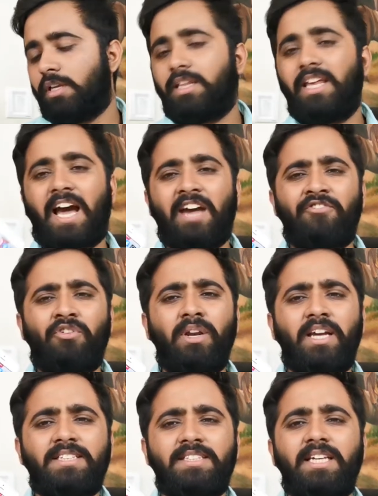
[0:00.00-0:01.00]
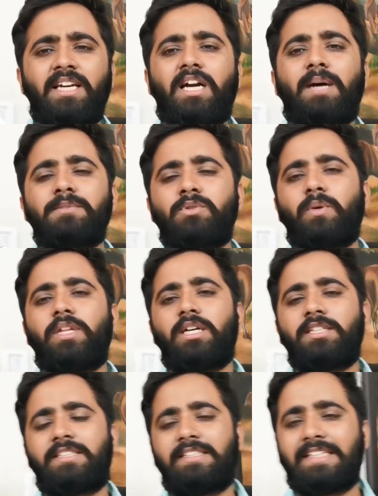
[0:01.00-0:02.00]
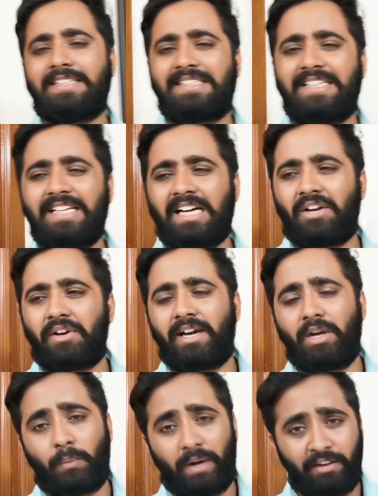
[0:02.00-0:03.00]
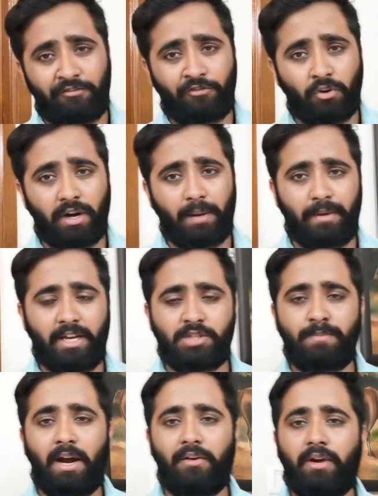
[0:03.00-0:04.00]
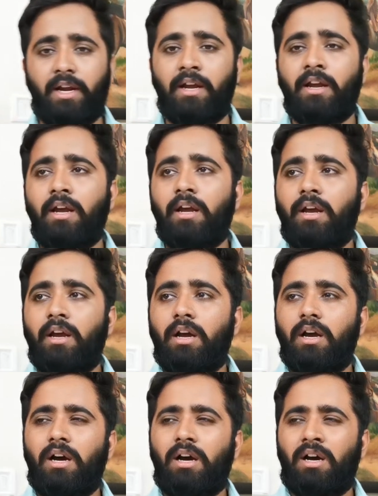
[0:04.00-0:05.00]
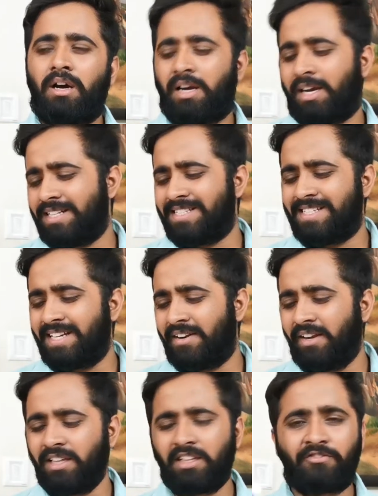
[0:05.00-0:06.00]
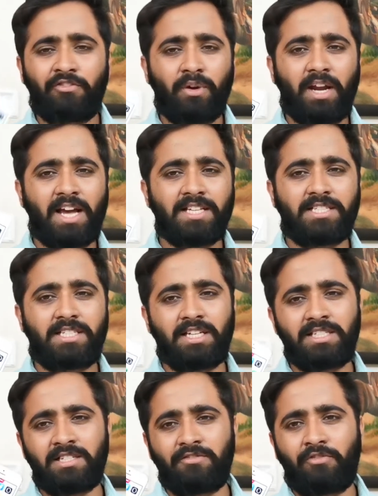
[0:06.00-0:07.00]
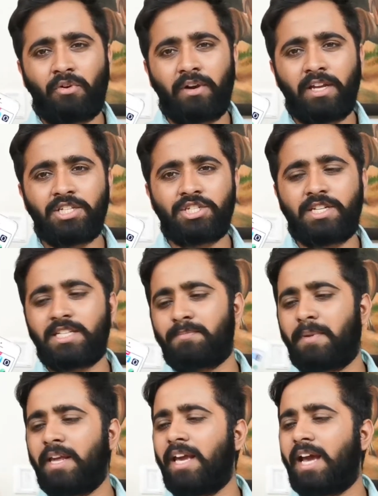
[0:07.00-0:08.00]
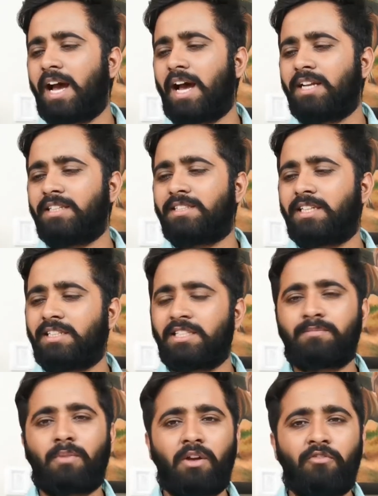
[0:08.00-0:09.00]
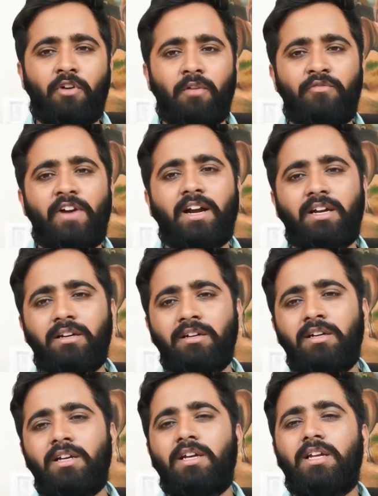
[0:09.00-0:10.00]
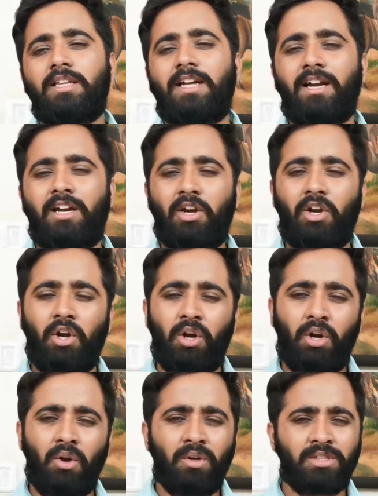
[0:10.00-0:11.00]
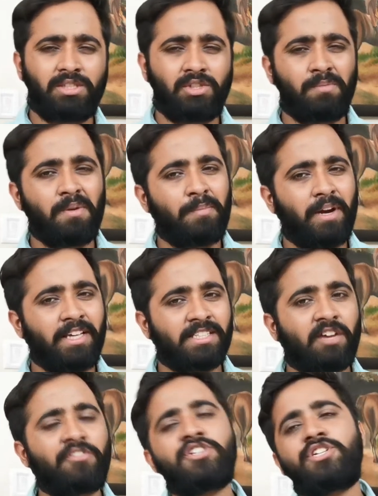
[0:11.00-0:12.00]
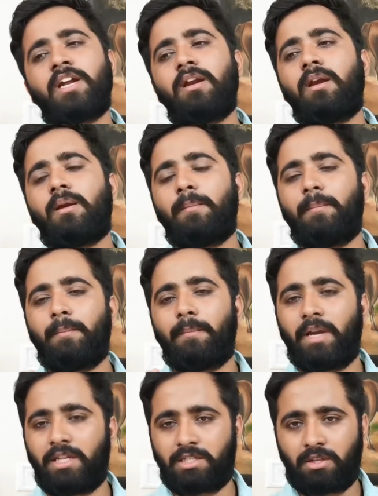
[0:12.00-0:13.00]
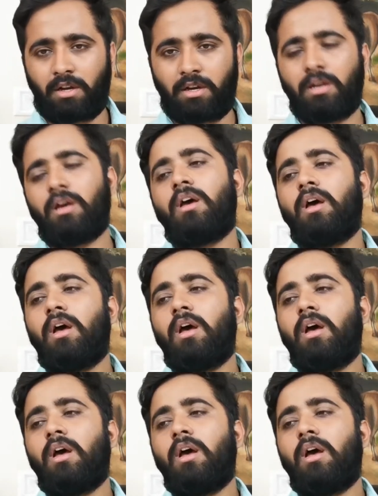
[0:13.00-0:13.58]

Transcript: The iPhone SE comes with a 1624 mAh battery. Considering the phone has just a 4-inch display and such a small form factor, that looks to be pretty sufficient, but it's not.